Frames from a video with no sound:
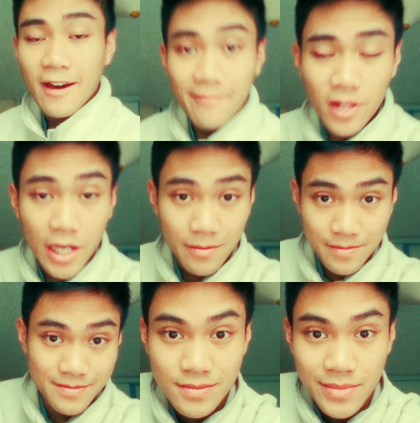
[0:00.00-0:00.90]
have light,
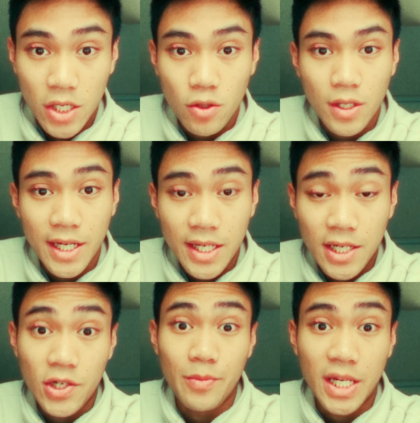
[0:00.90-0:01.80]
natural
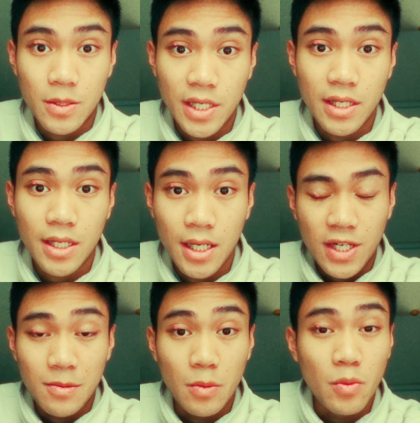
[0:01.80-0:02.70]
lighting is your best friend.
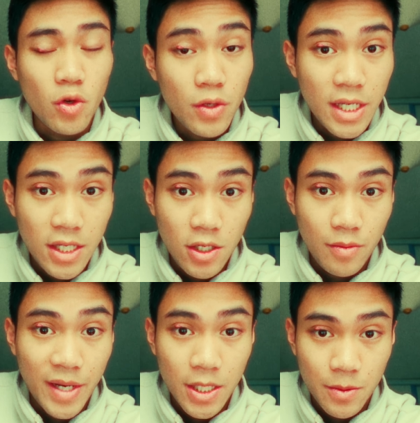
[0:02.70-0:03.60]
What's even more than your
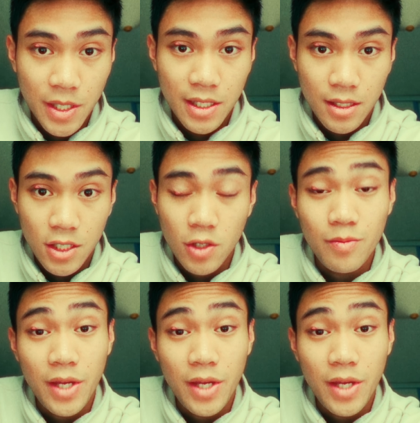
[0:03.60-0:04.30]
best friend, your